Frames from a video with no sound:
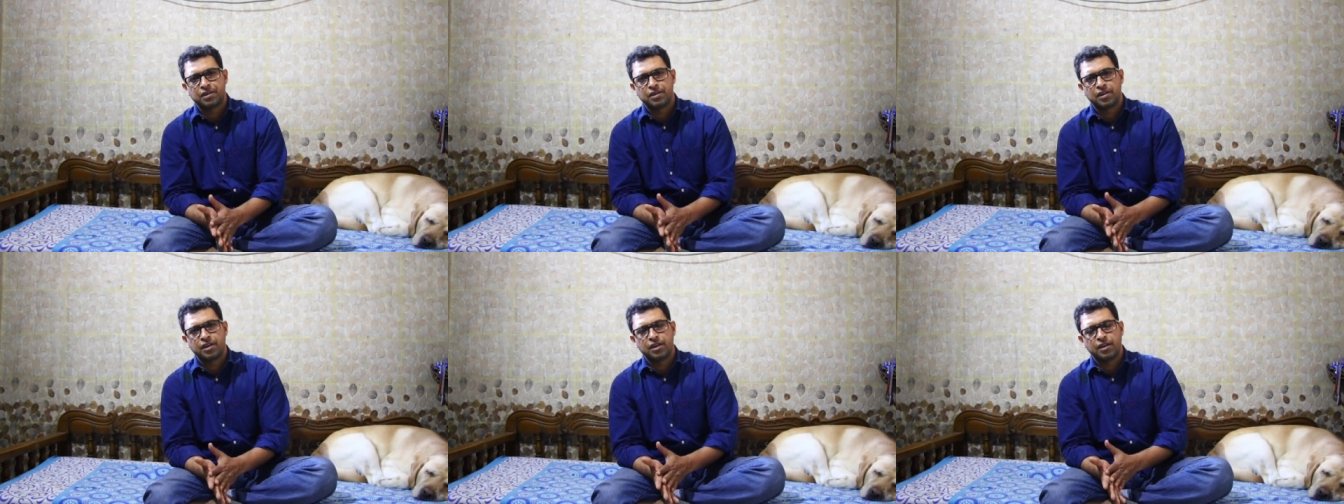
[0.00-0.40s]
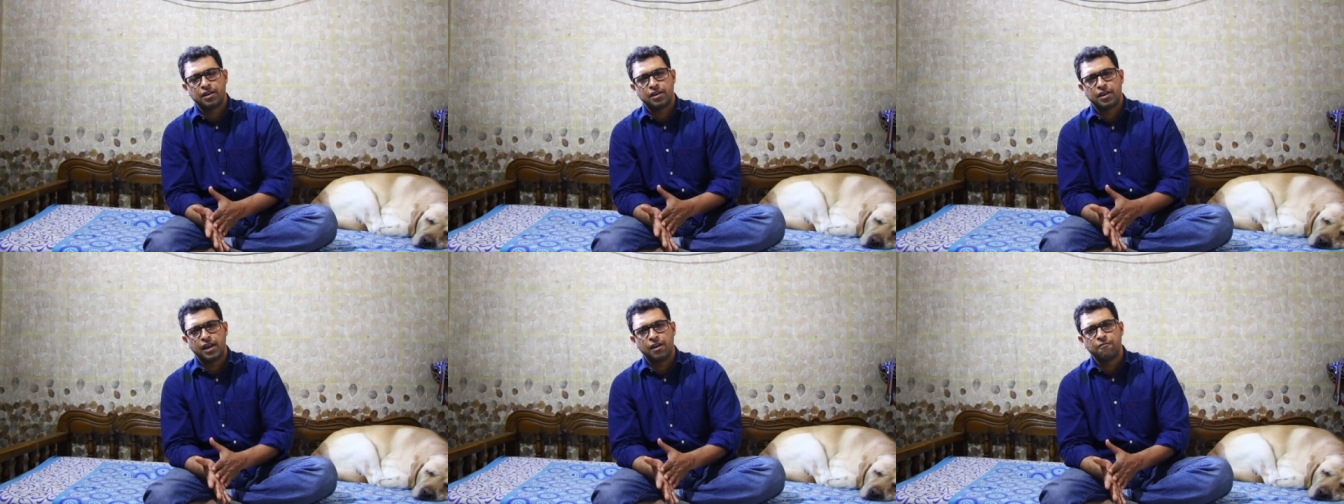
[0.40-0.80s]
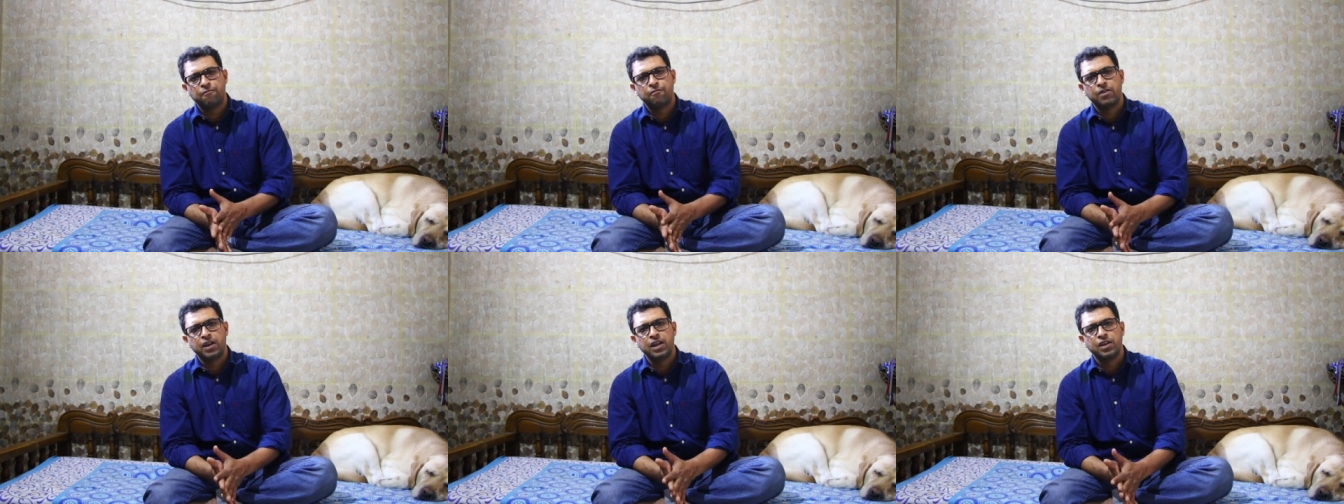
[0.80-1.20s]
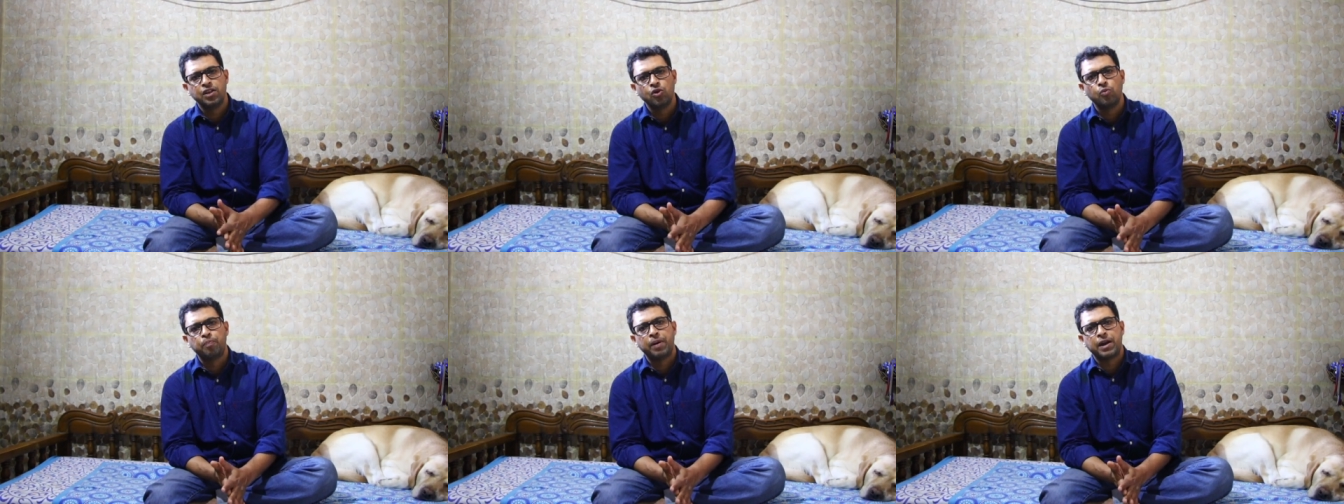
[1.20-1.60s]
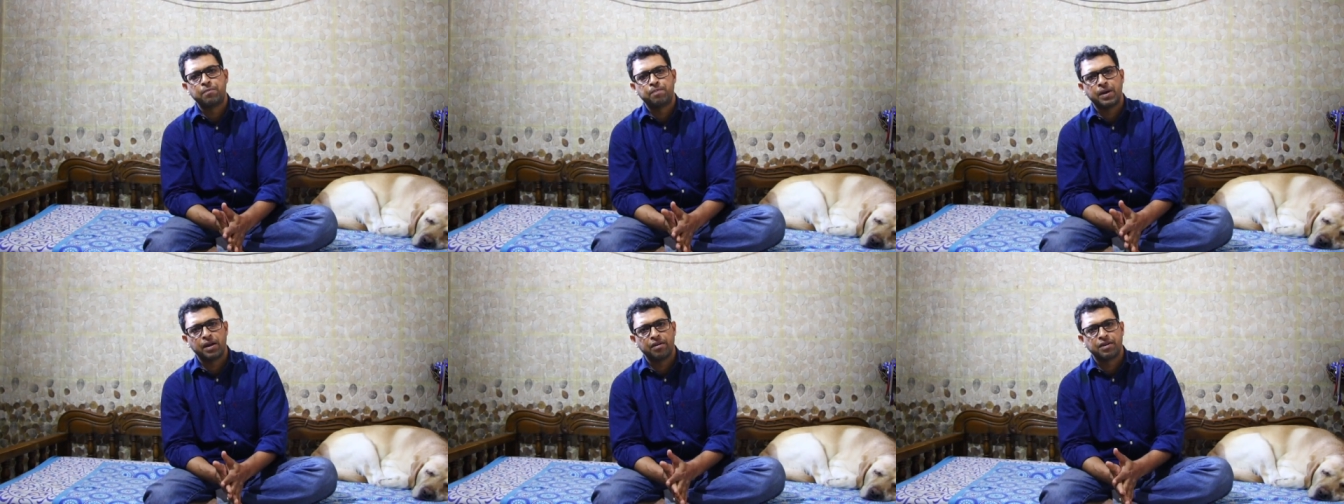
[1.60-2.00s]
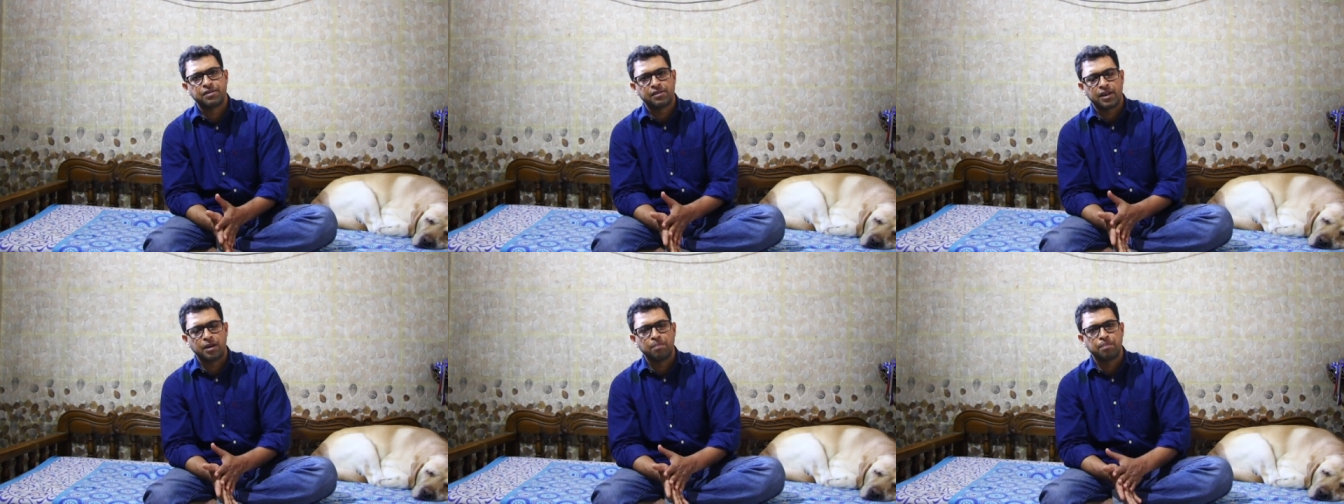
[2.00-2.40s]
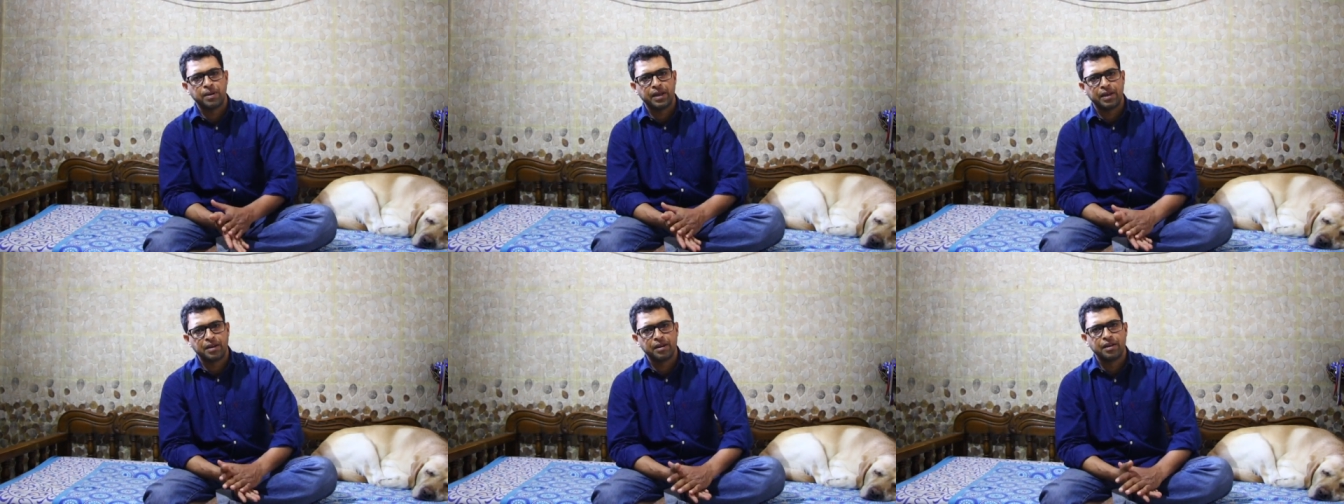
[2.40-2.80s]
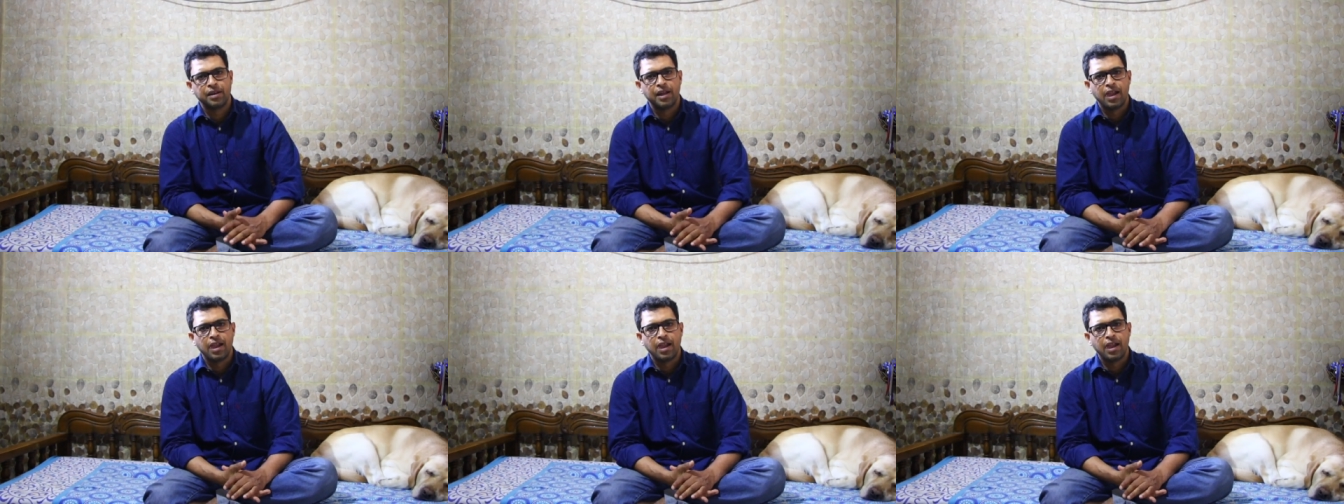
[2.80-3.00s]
every new pet parents complain